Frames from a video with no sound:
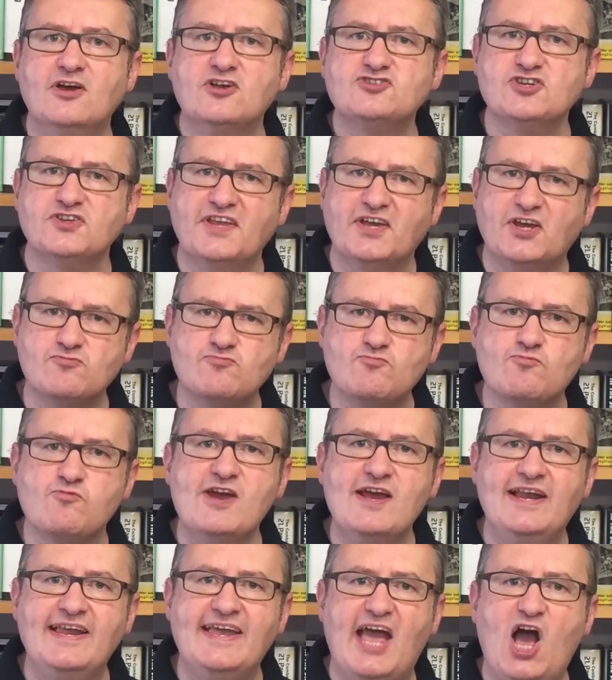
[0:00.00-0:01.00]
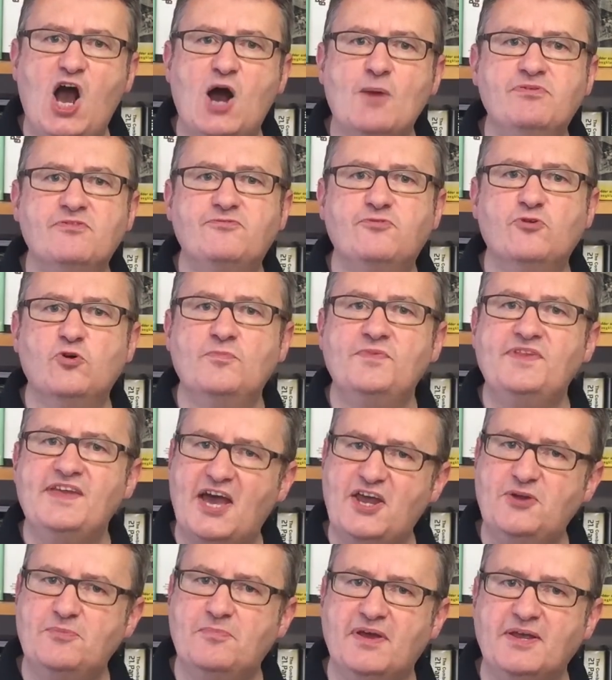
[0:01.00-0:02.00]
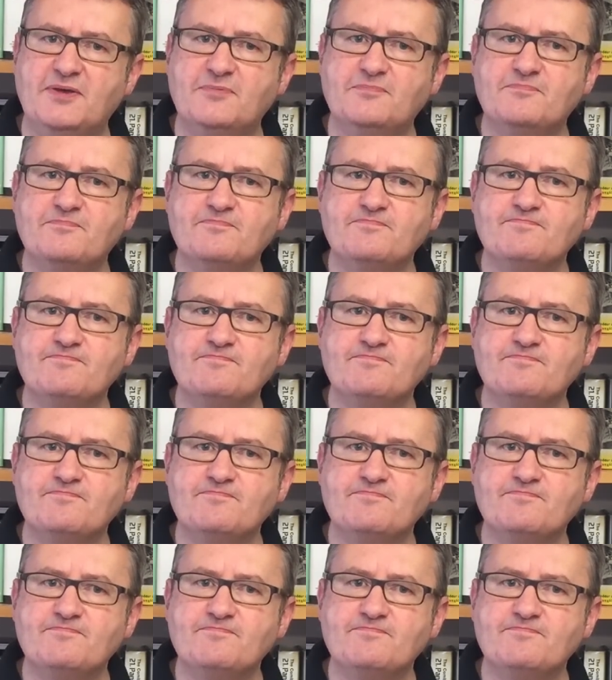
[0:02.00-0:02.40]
so they can really outperform the enemy.